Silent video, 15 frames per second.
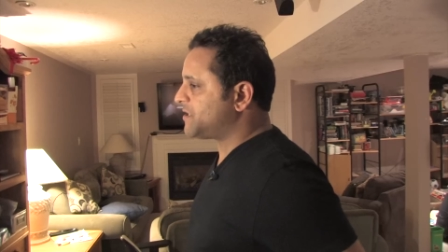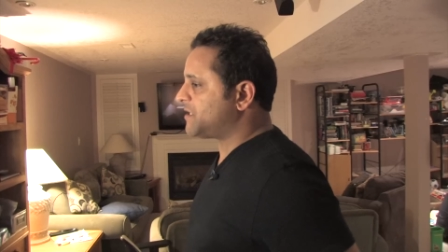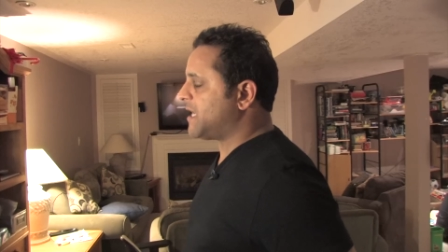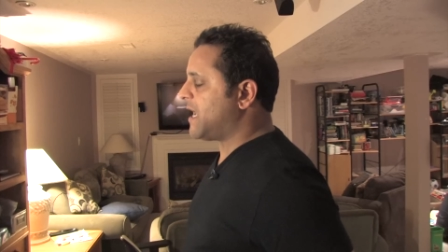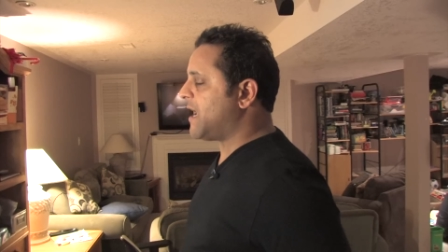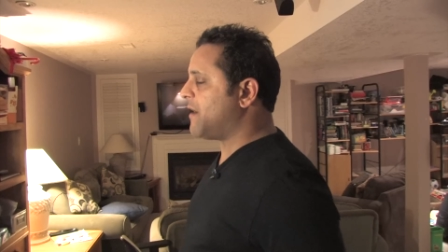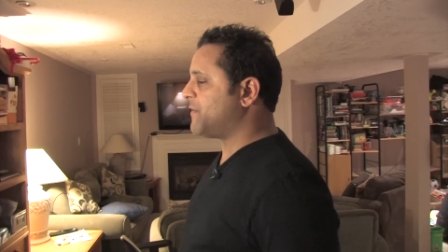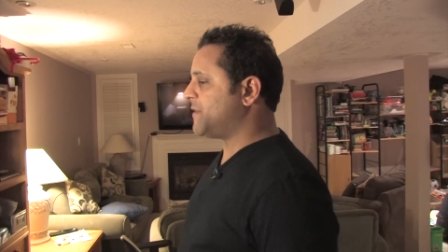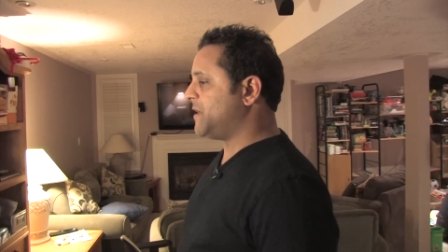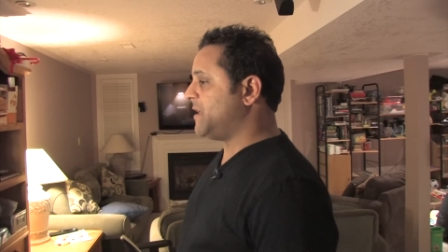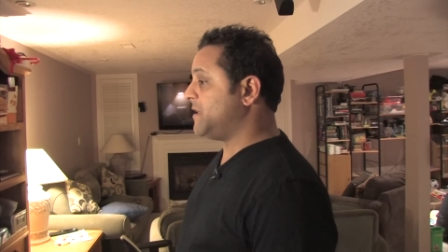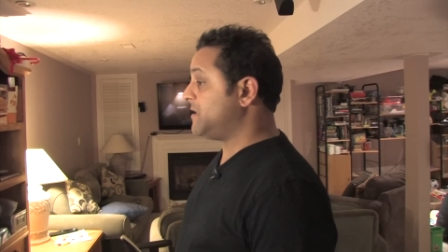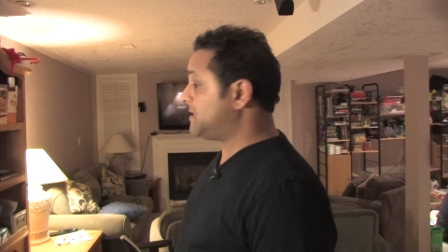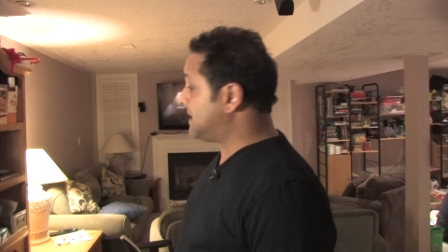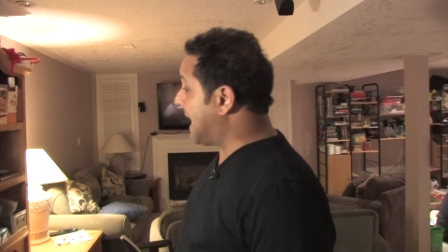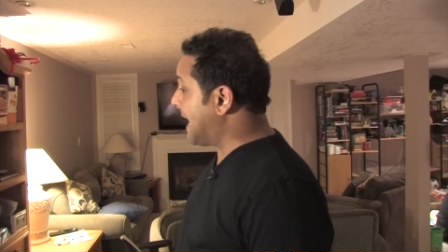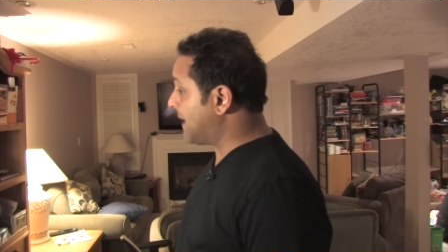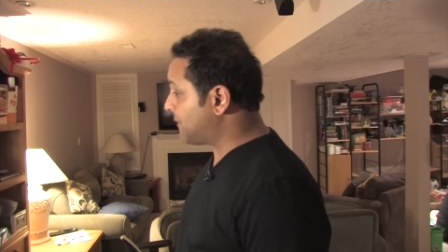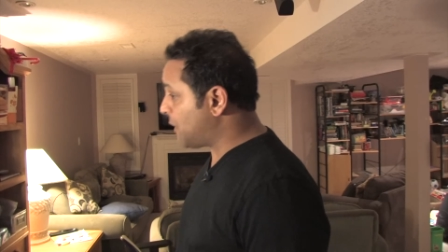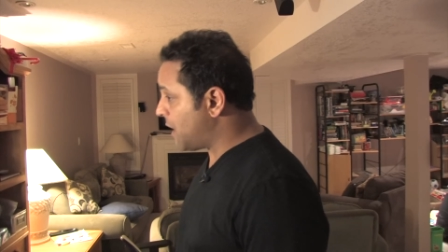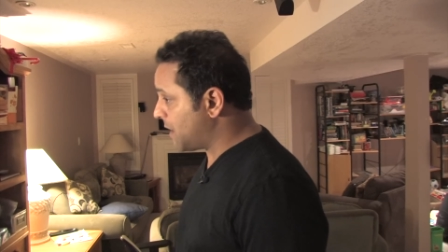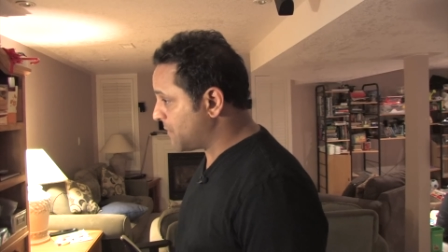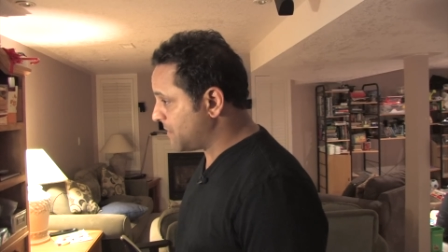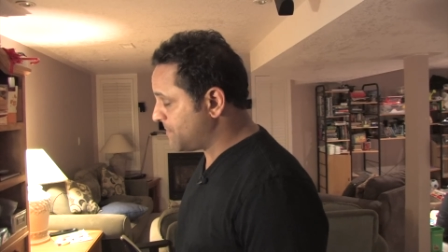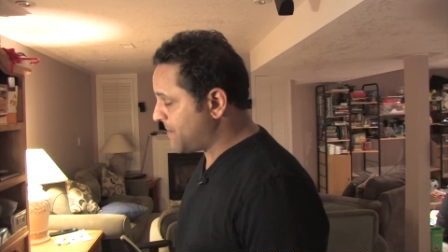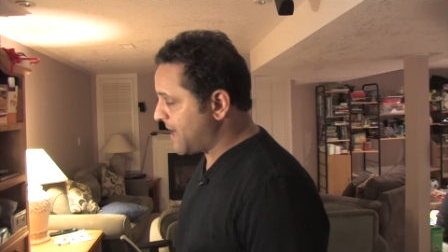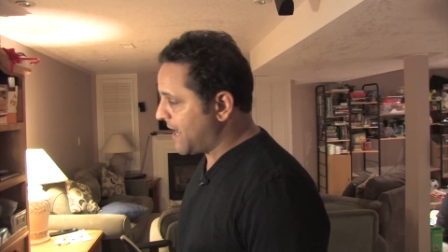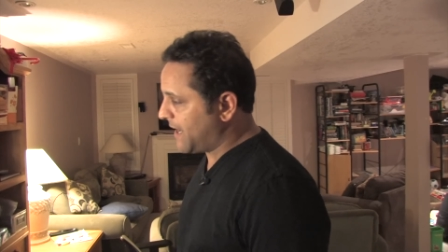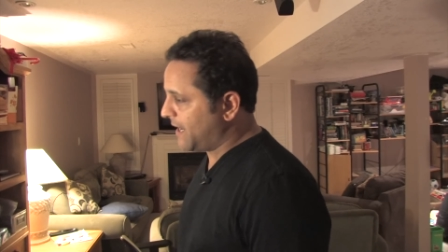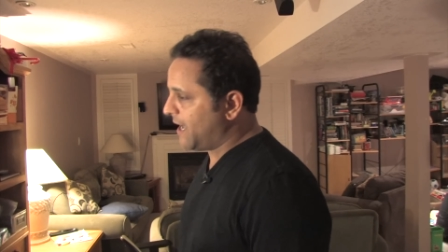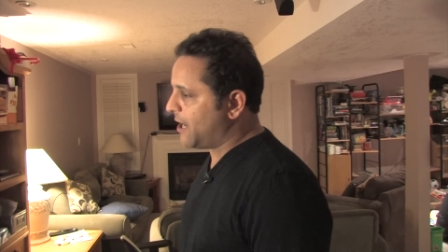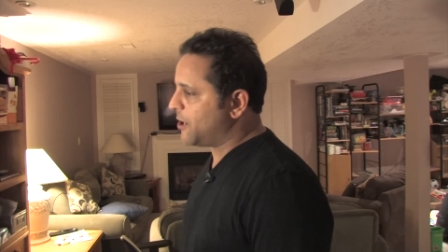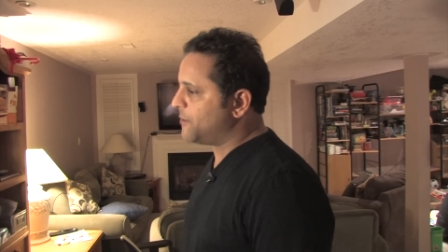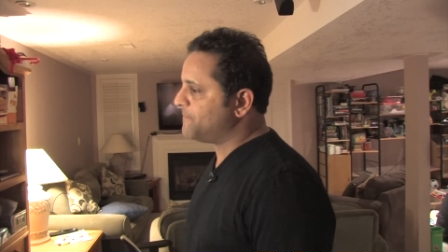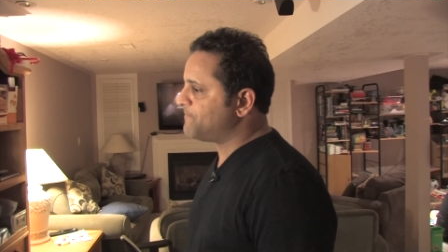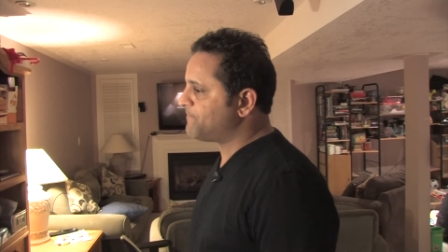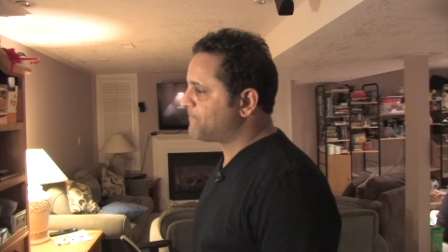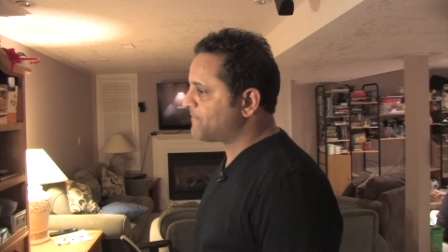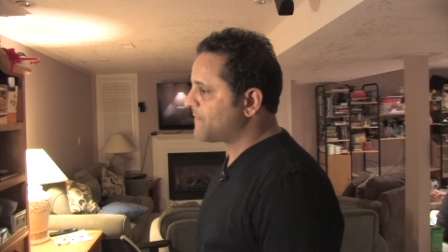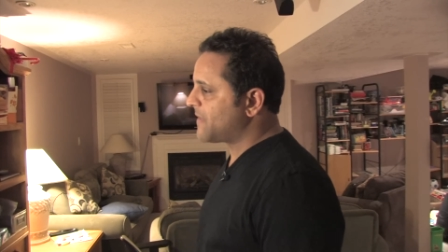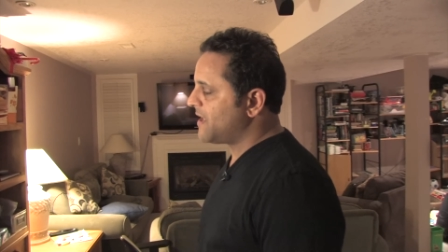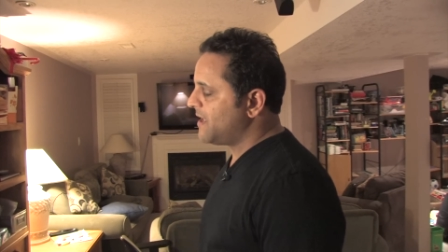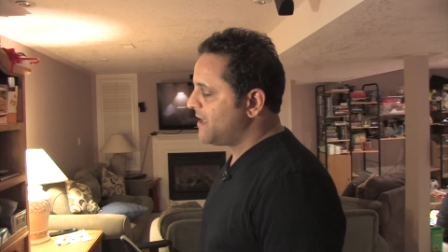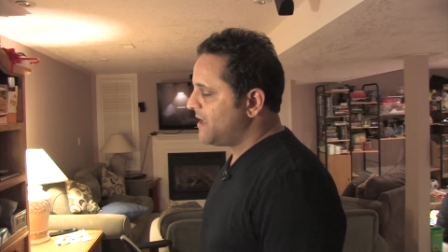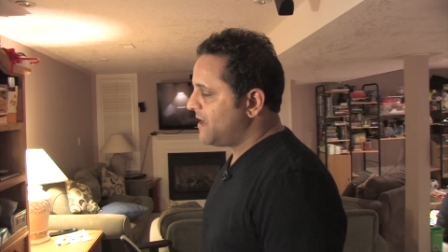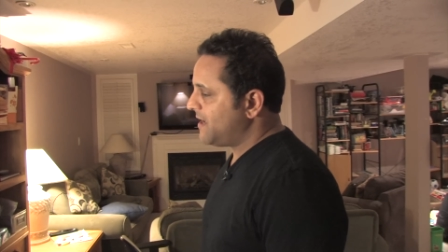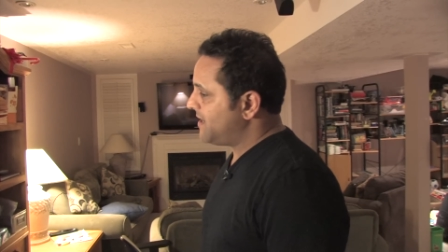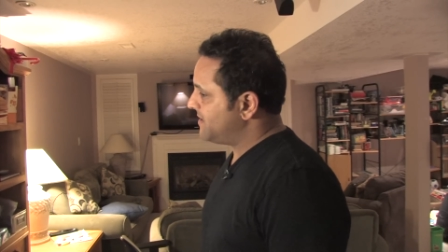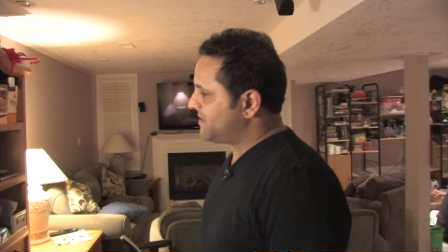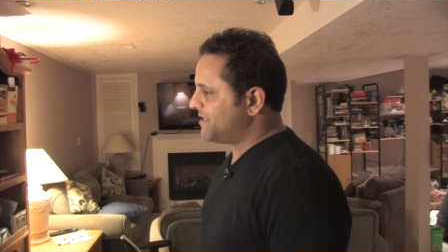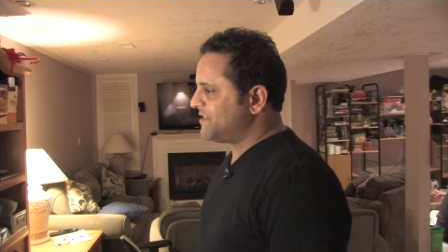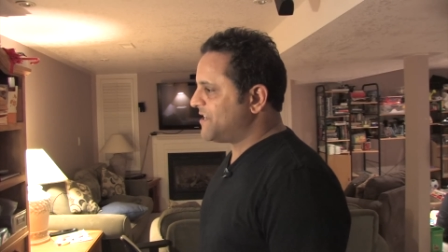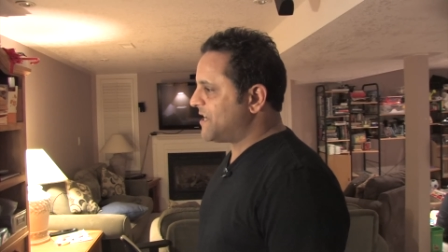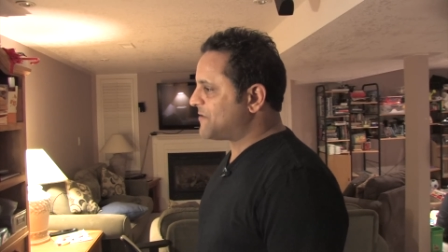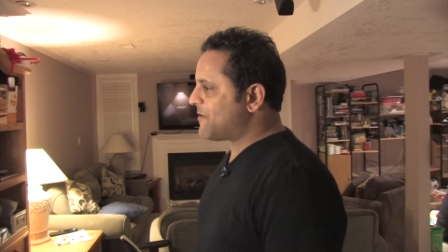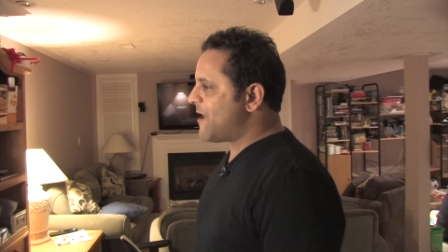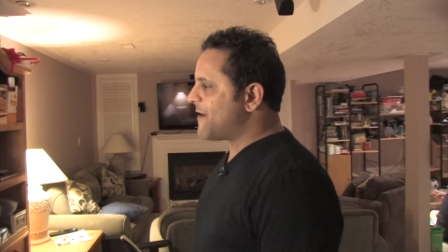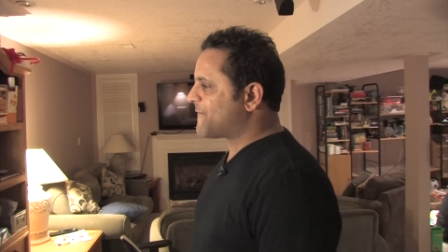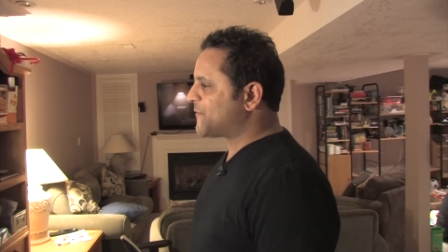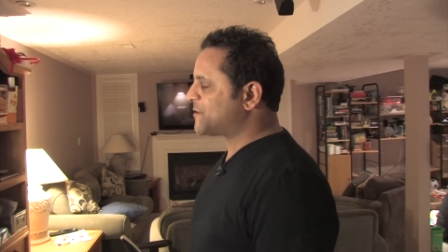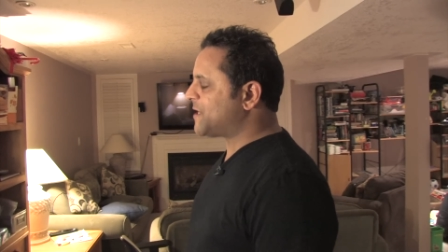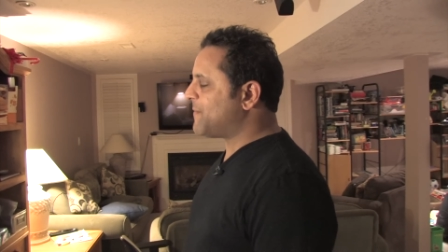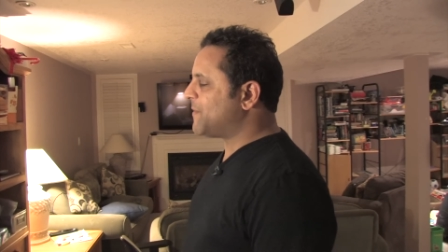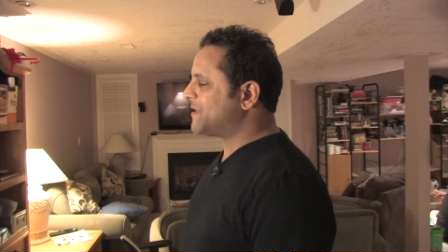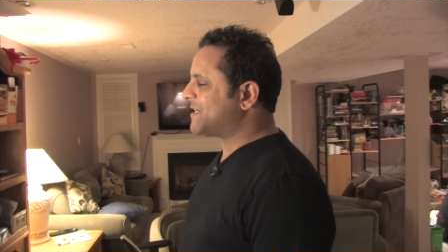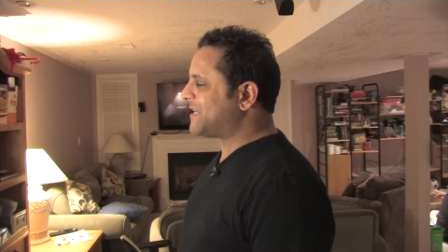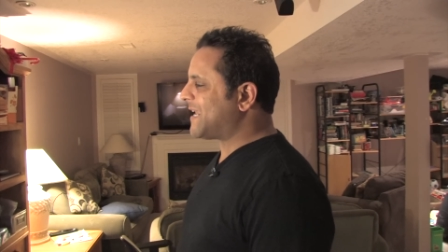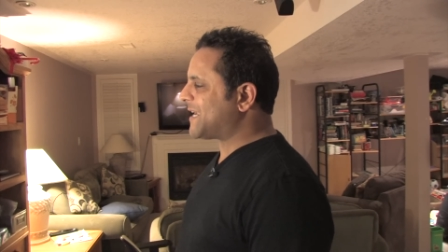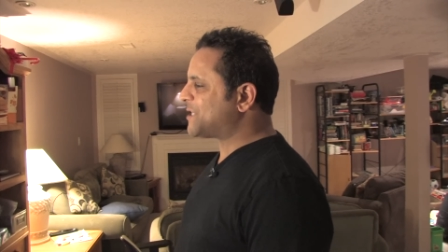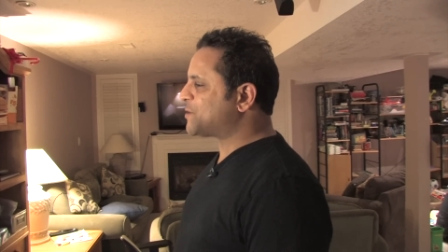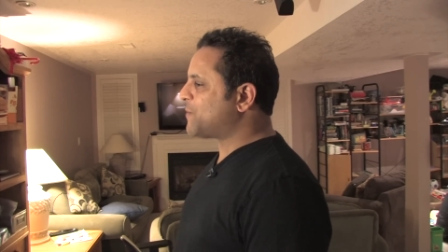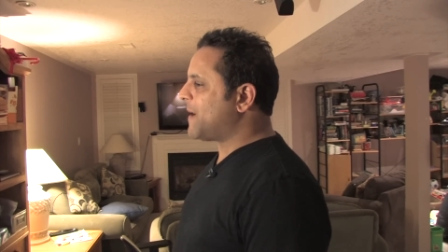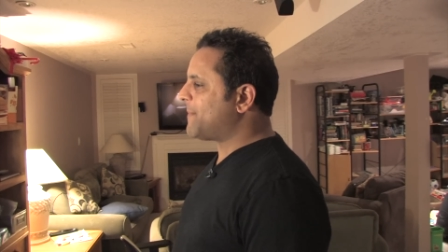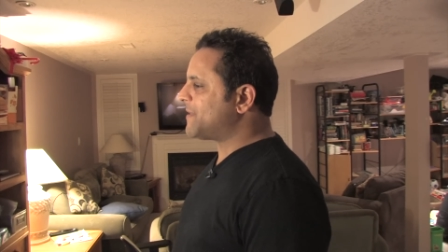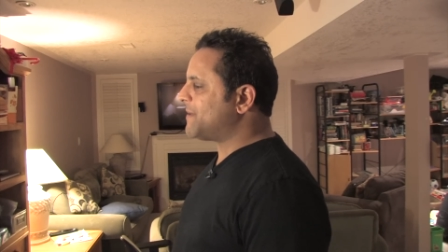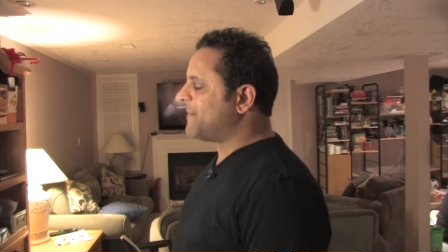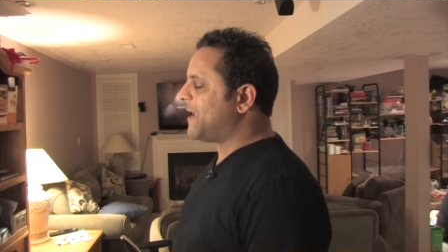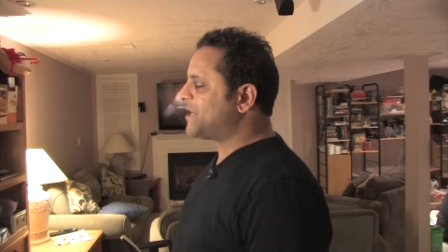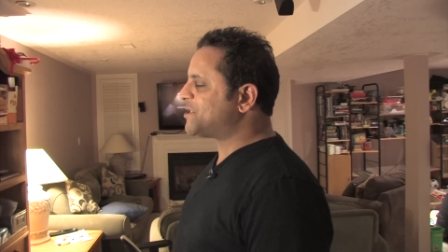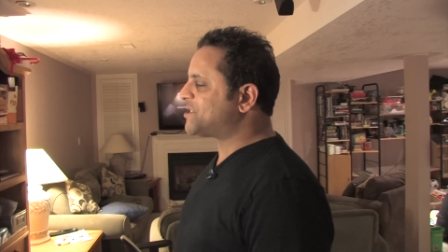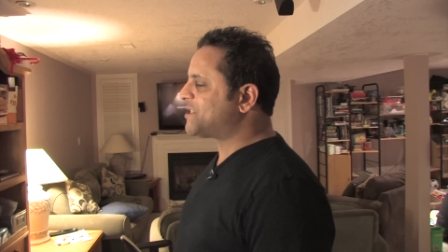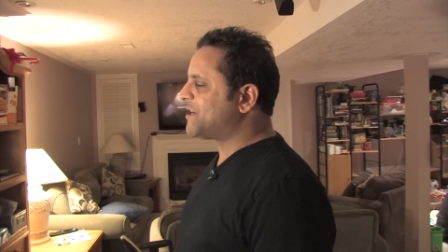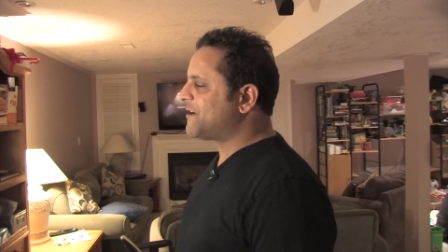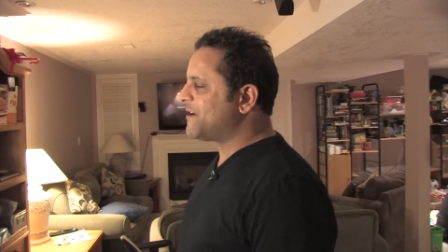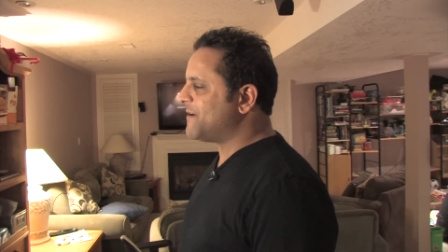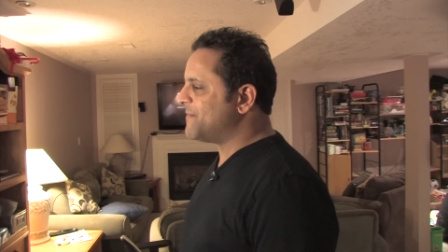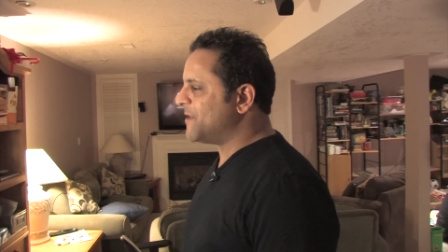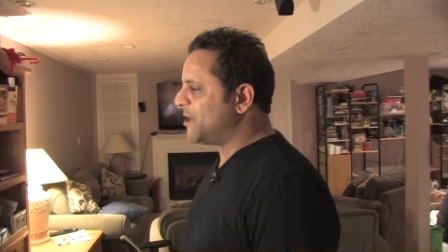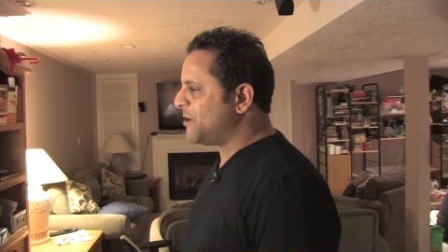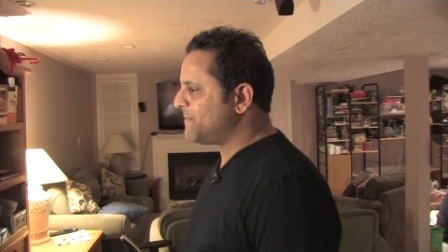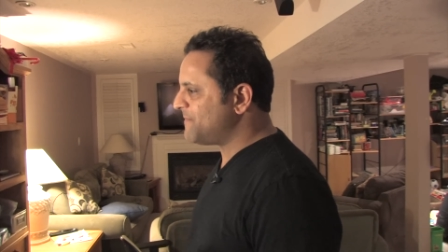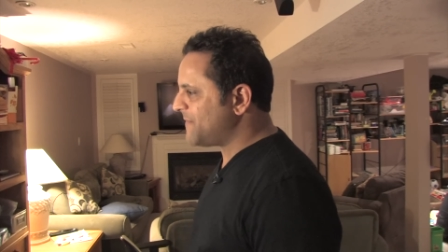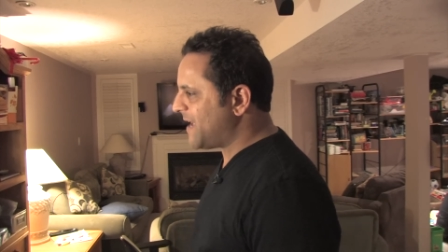as to how the dialogue would pan out. Didn't take long for someone to take a swipe at the magisterium, though,